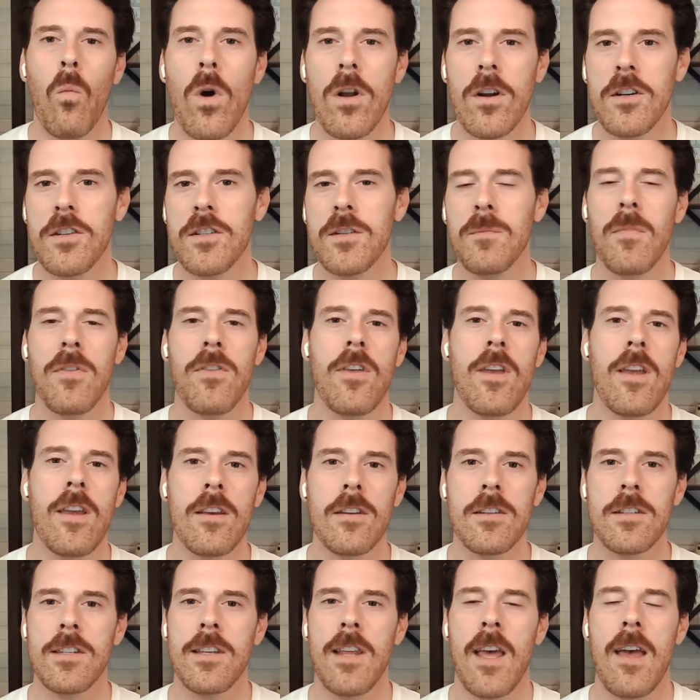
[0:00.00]
what are some
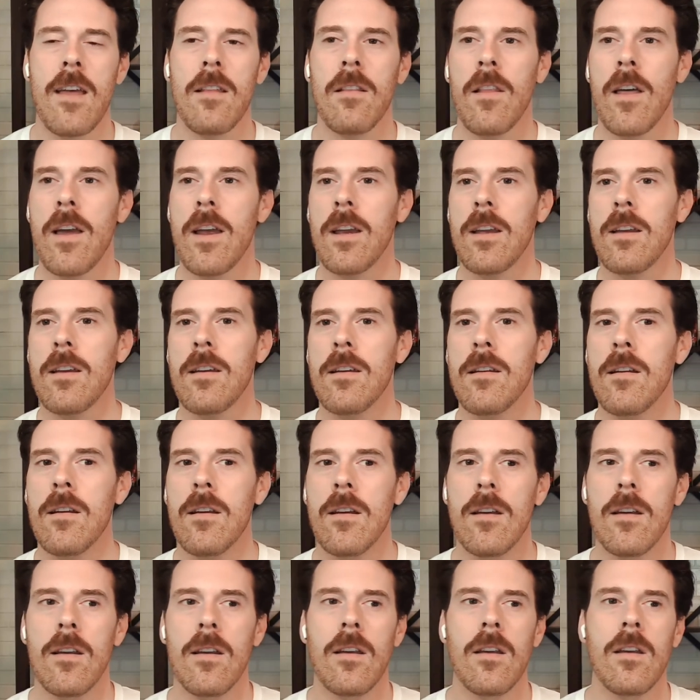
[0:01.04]
things that, like,
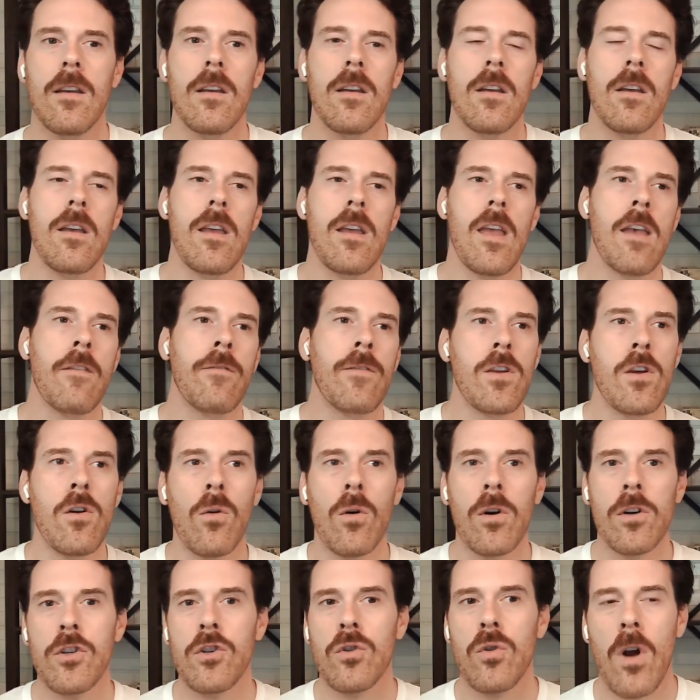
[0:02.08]
if
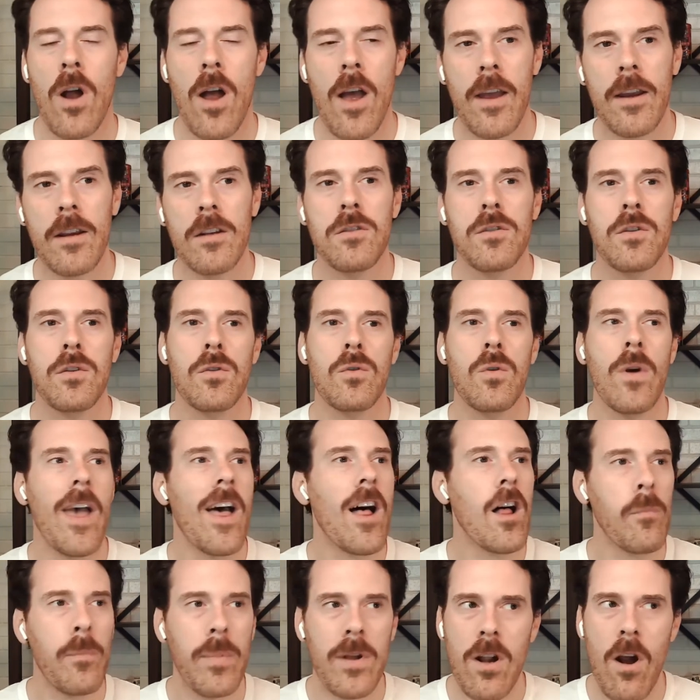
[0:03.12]
you're trying to
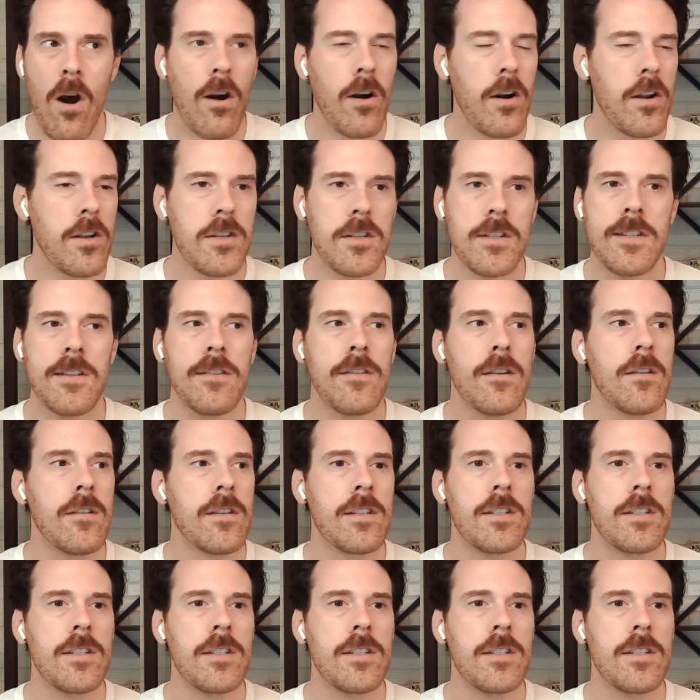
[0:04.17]
help an artist,